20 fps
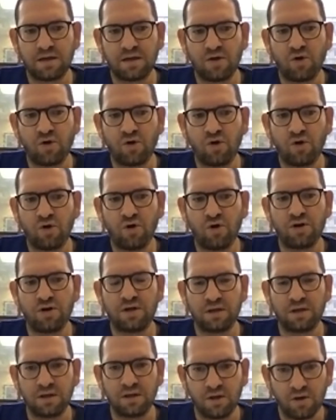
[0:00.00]

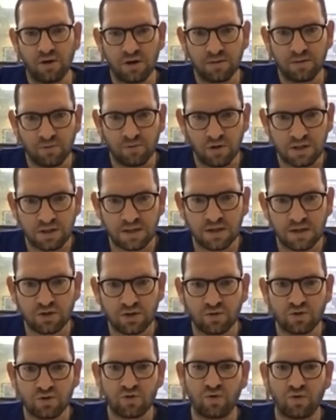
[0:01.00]
the herd immunity that
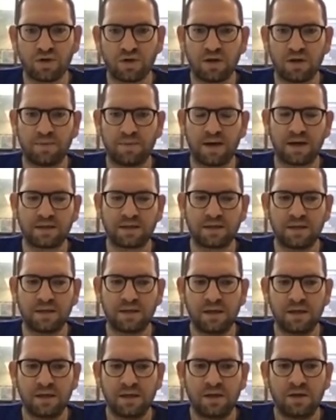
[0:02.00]
you're talking about,
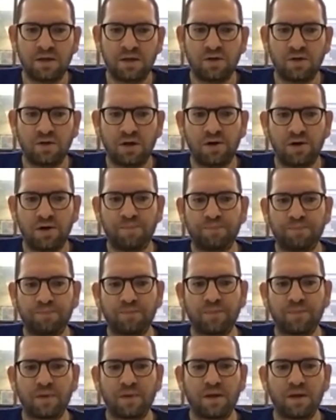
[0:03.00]
you know,
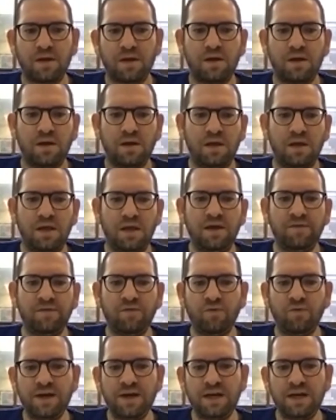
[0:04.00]
if
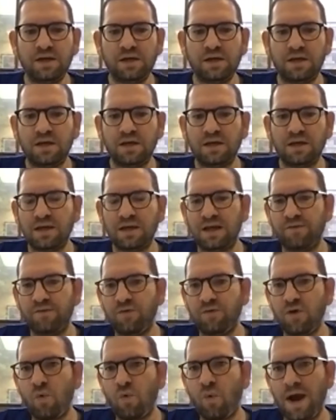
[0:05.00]
we
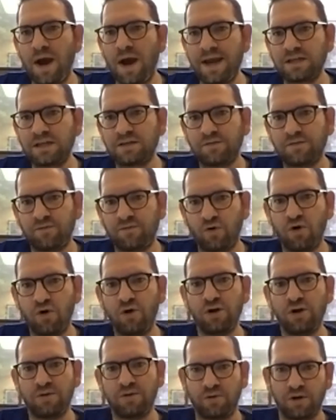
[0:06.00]
wait for
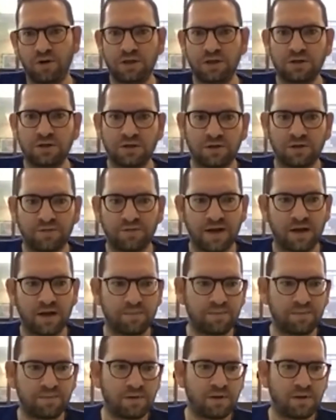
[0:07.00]
herd immunity to develop,
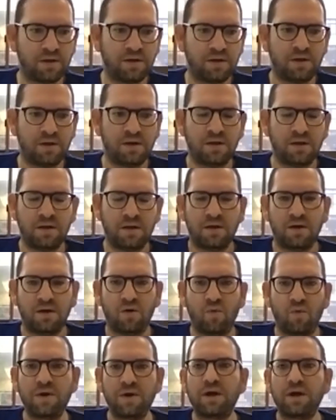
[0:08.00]

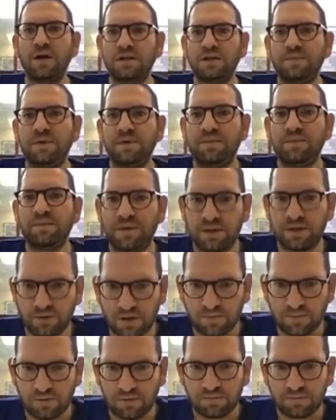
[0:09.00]
we're going to be in big trouble,